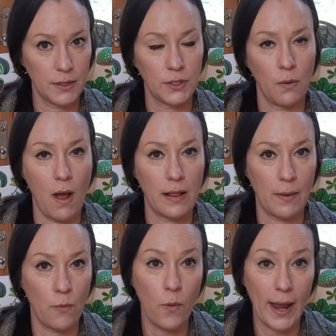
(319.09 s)
So while
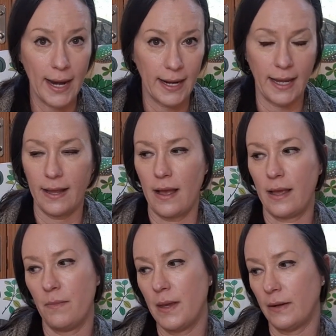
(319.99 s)
I'm waiting, I
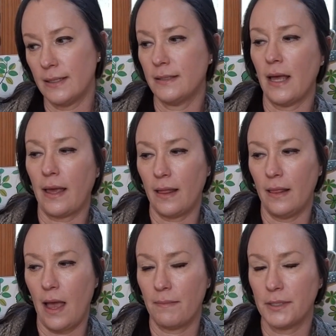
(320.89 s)
can be on a second
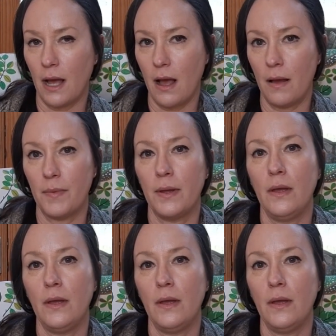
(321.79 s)
laptop